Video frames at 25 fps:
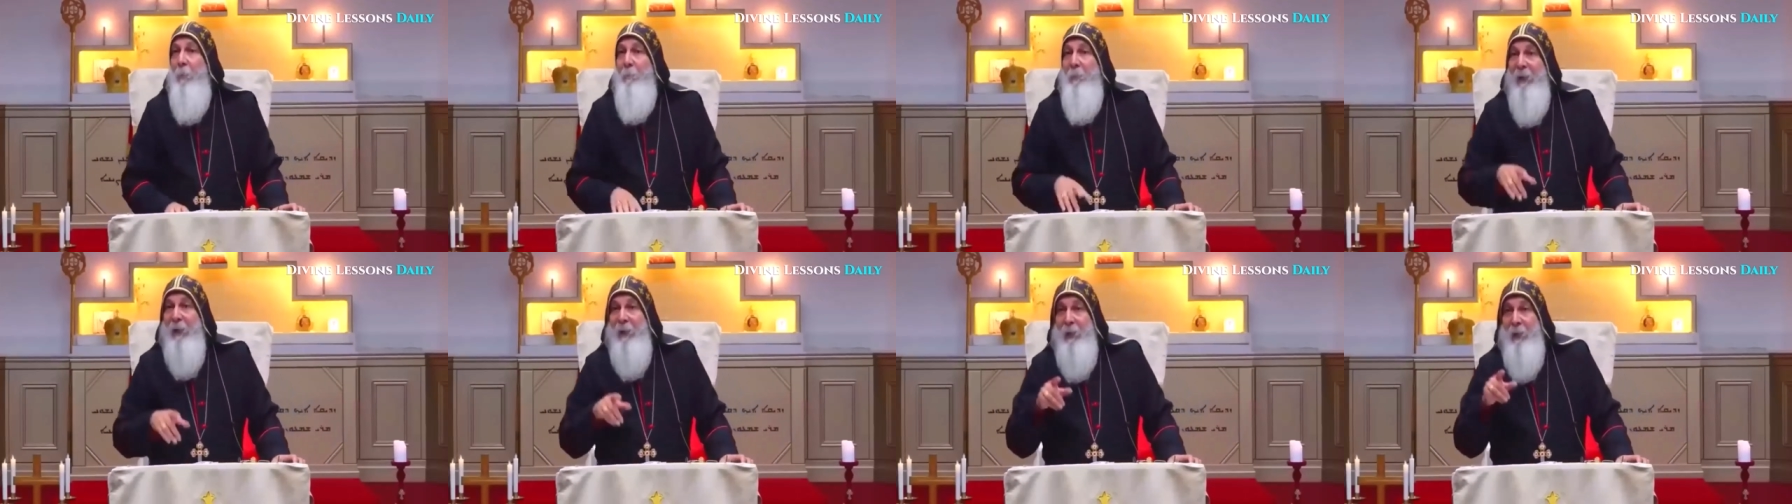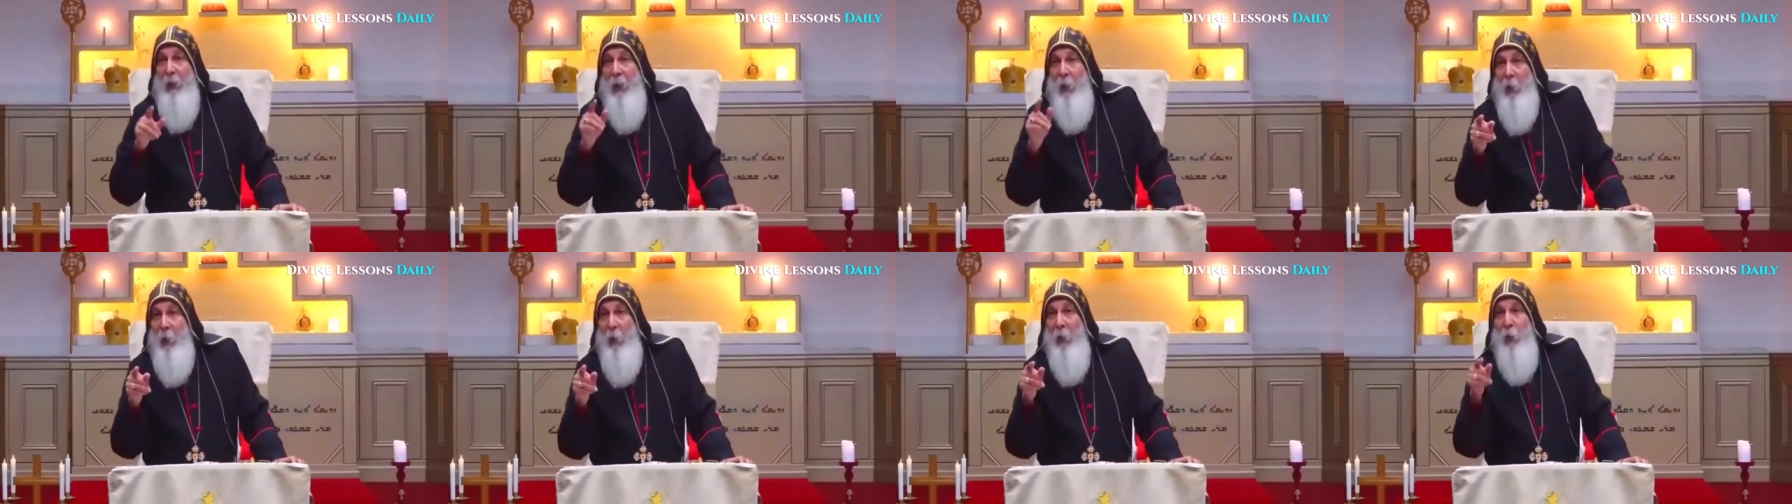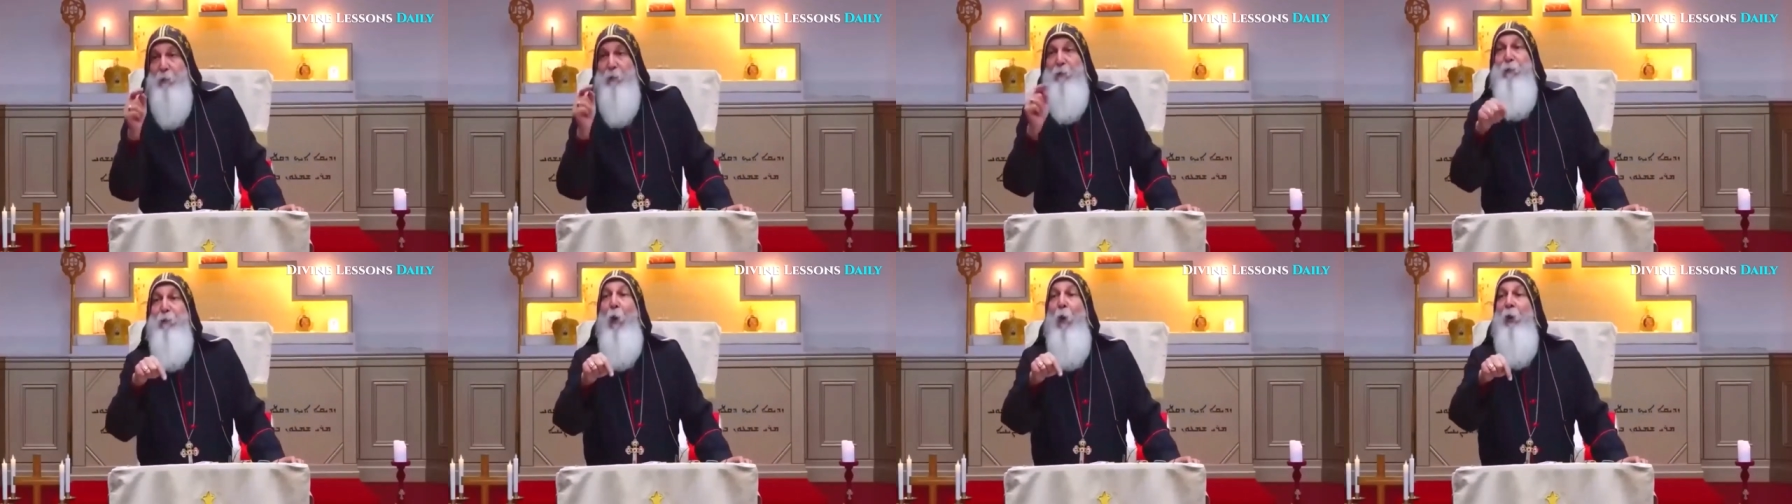But the
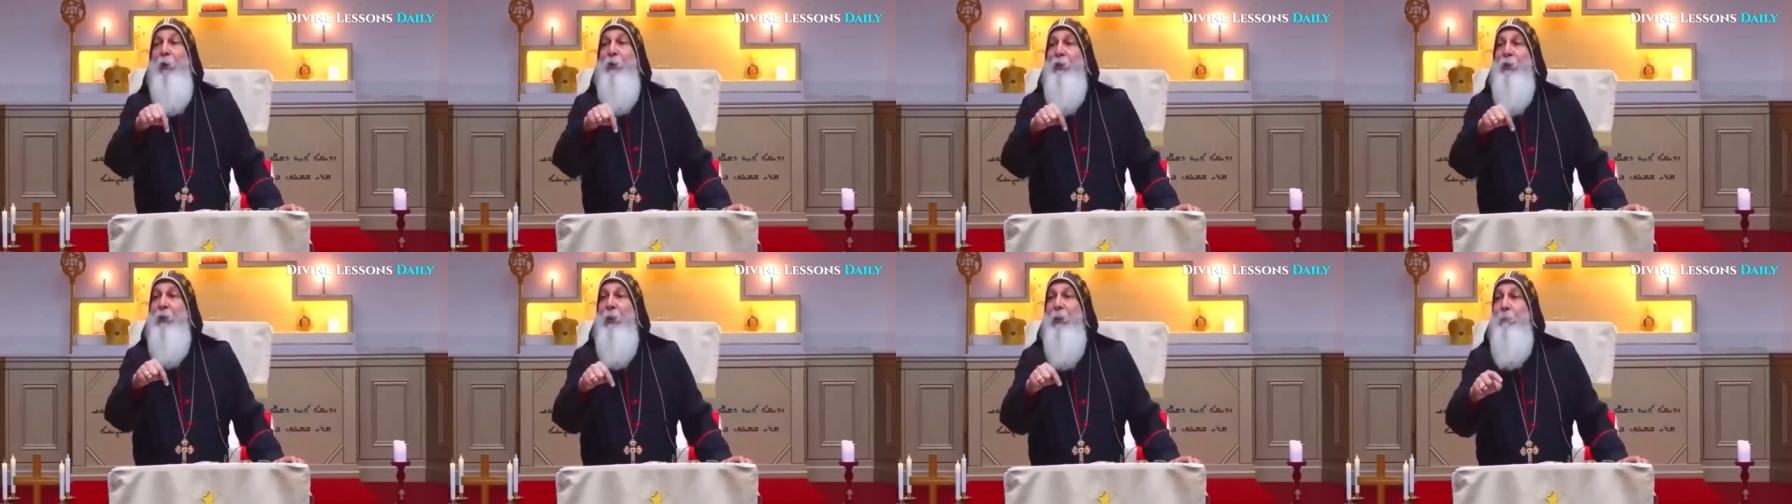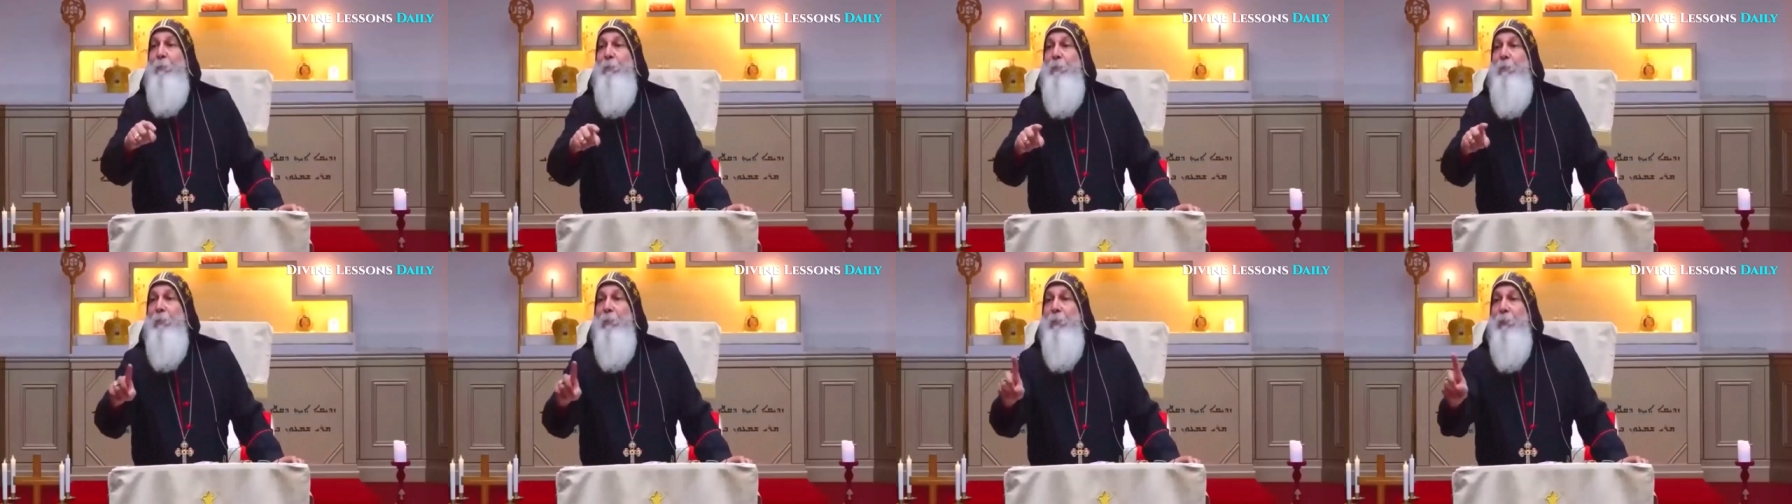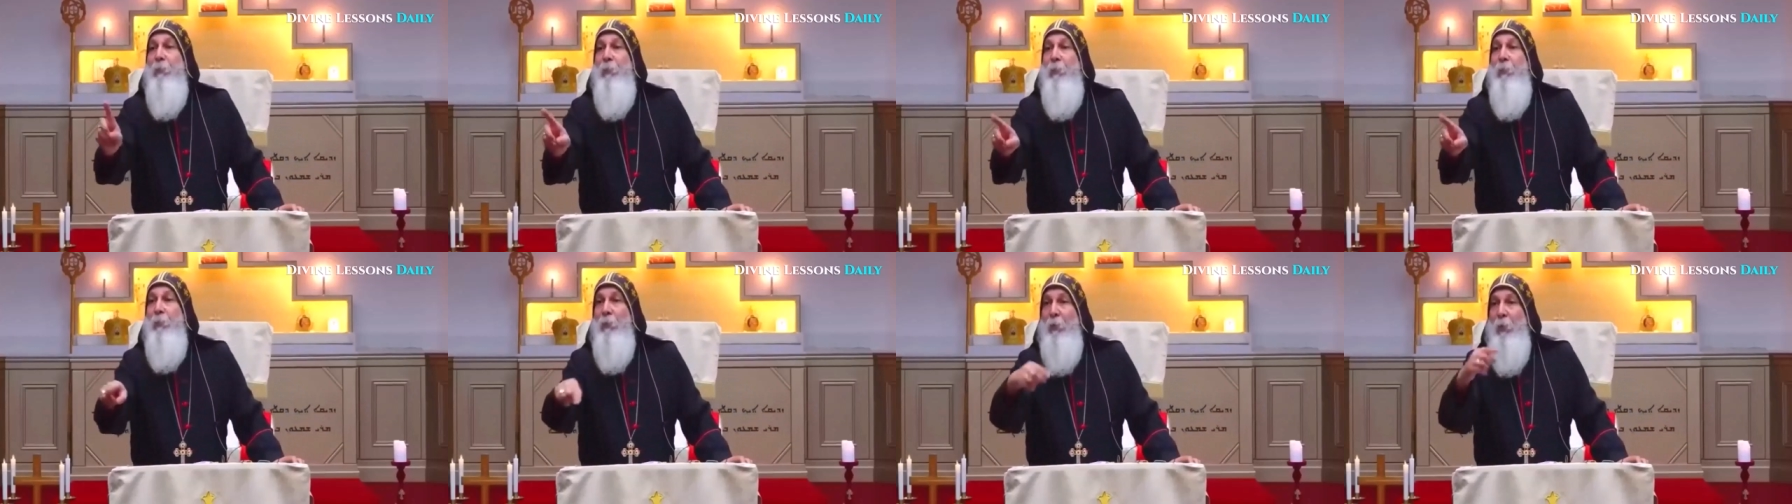Lord forced him
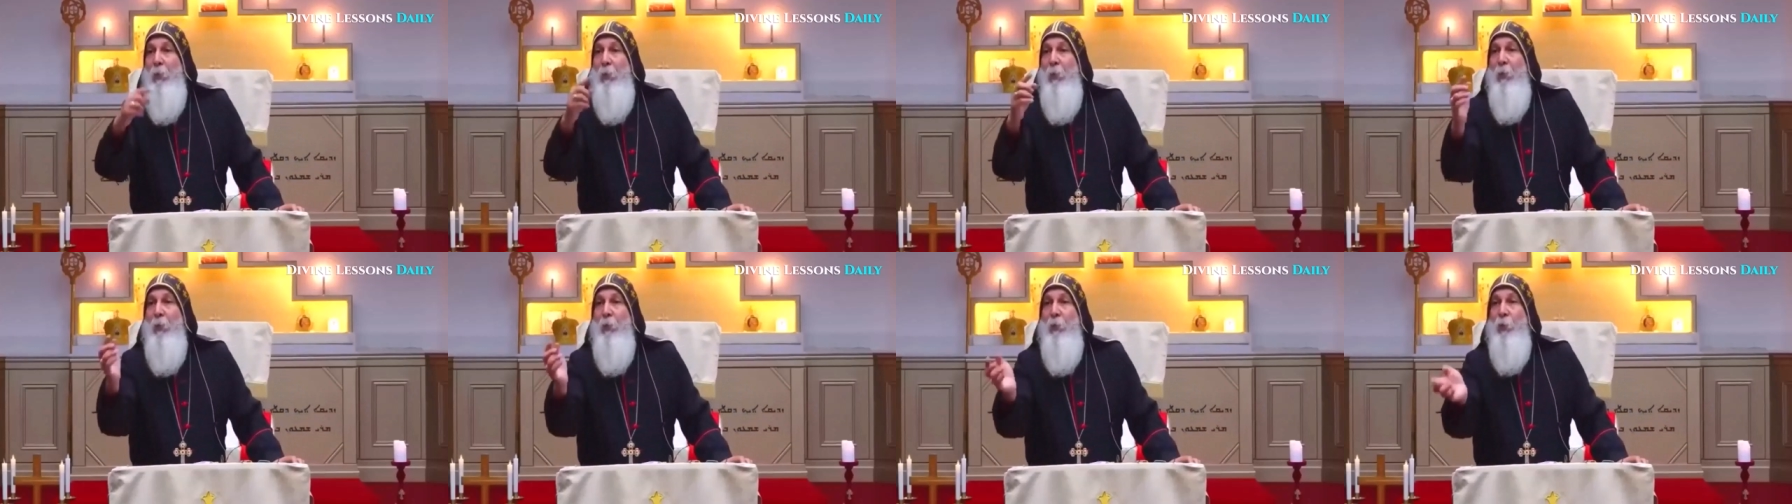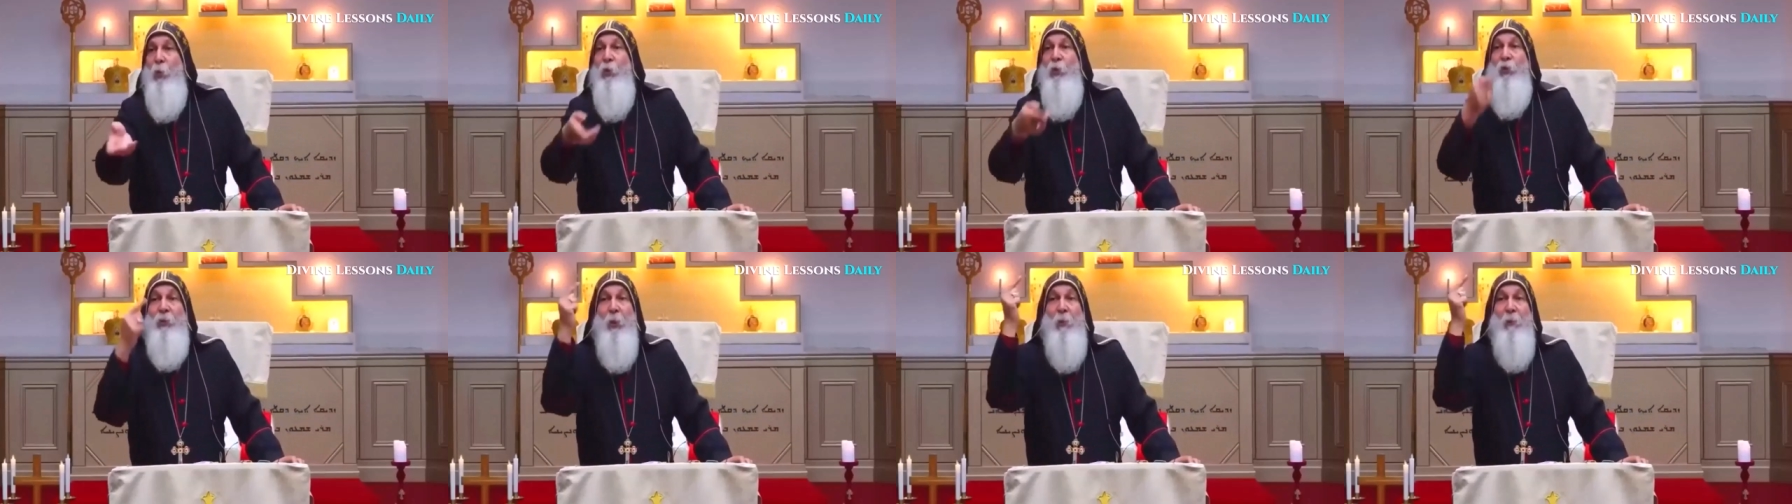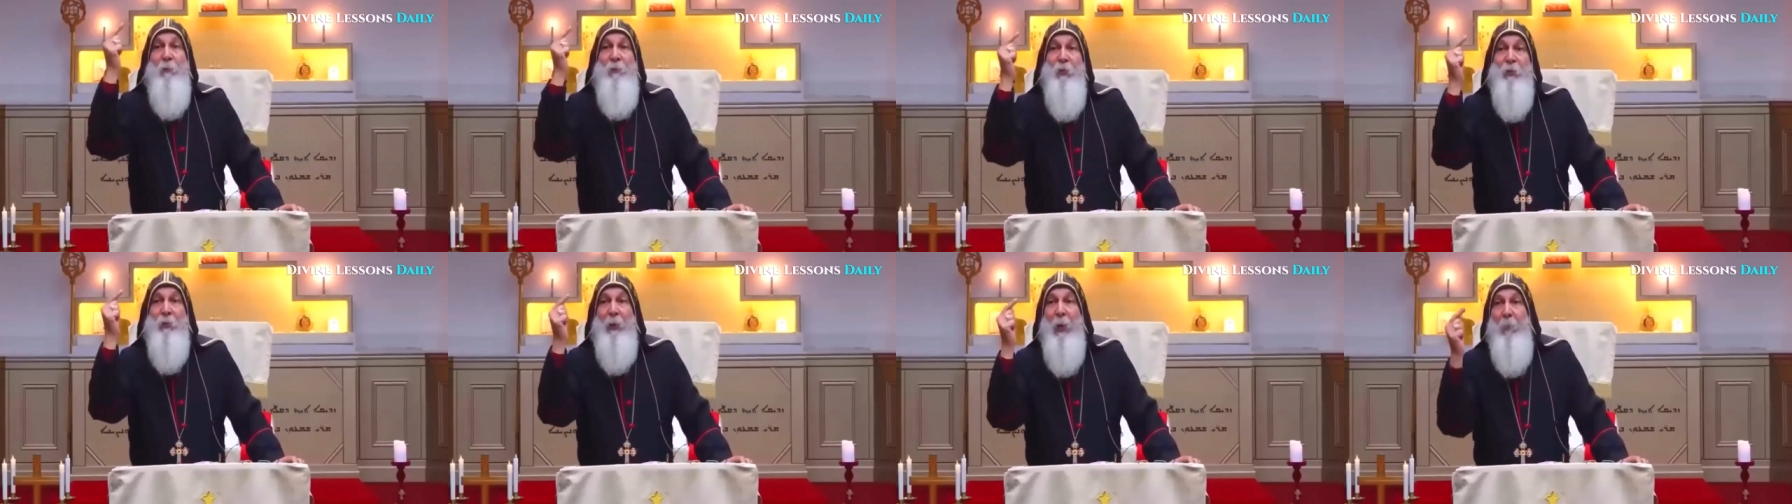to
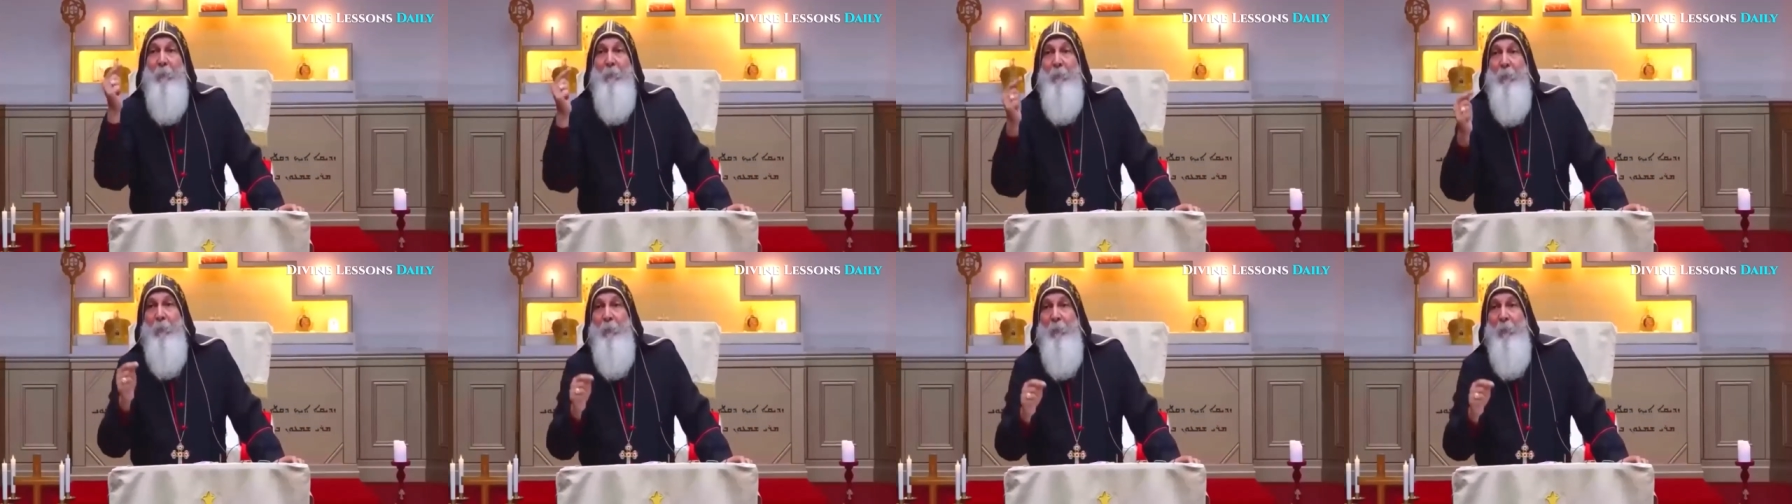surface up.